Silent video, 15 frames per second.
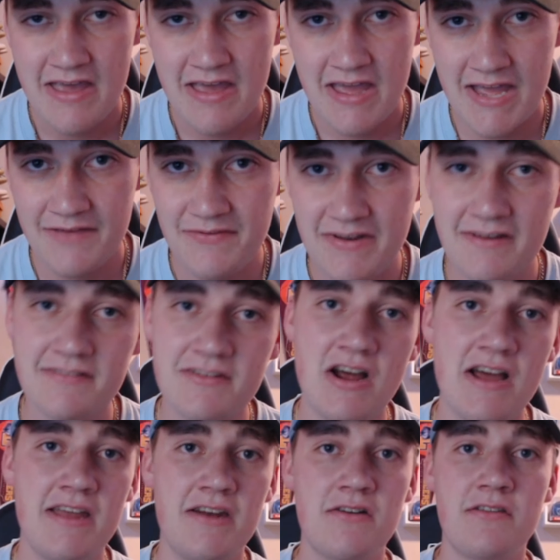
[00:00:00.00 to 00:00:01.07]
If he does
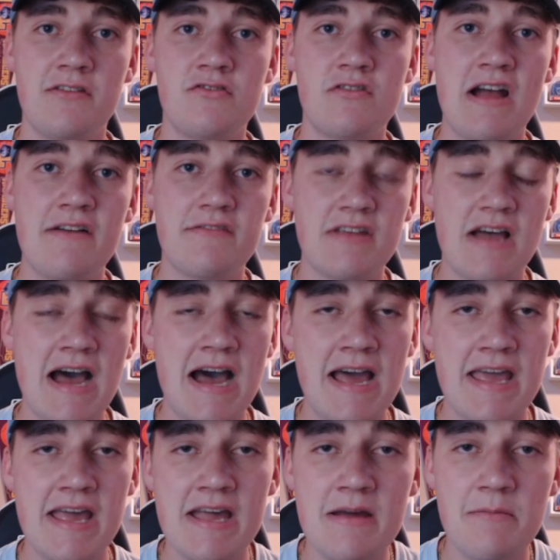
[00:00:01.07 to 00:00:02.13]
not enter the draft,
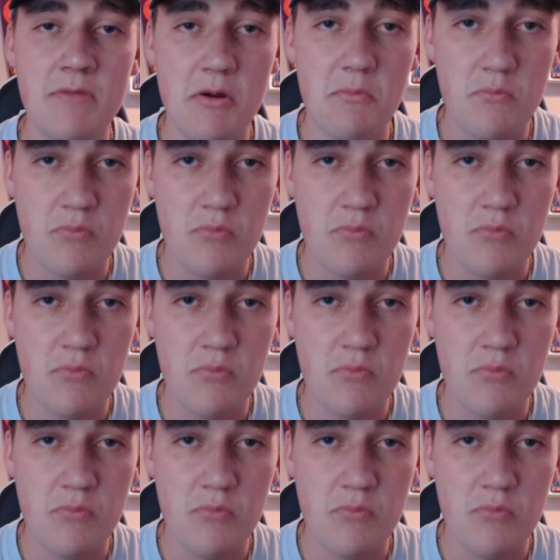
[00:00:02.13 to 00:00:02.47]
I am